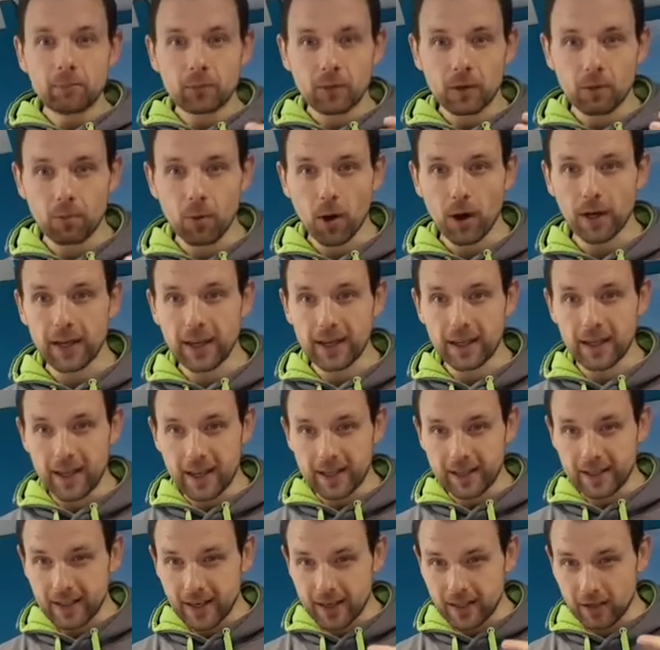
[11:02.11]
The body
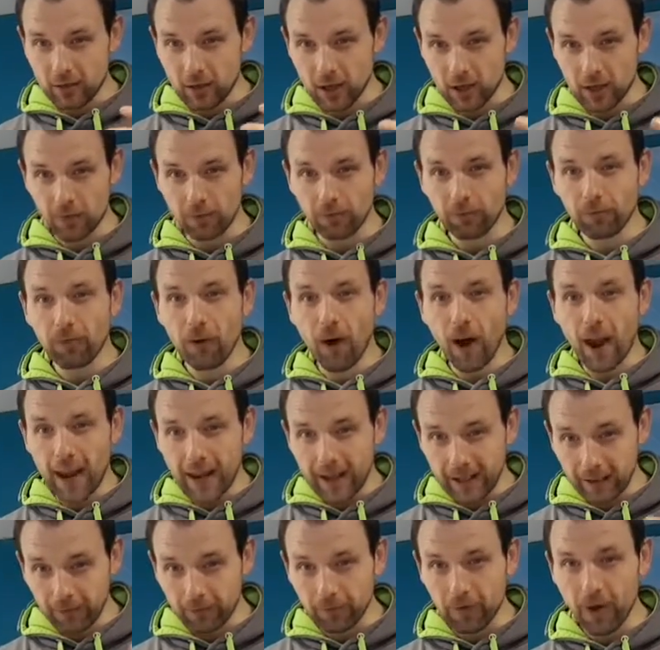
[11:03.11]
is
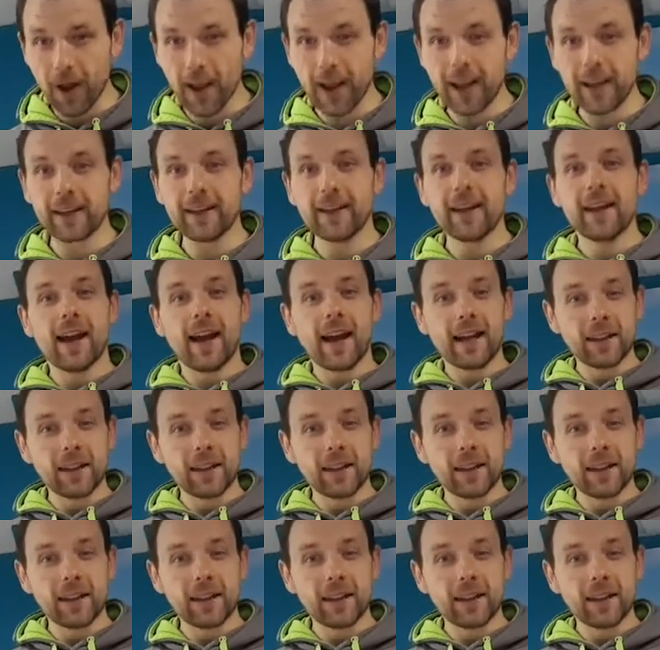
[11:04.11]
fighting and fighting,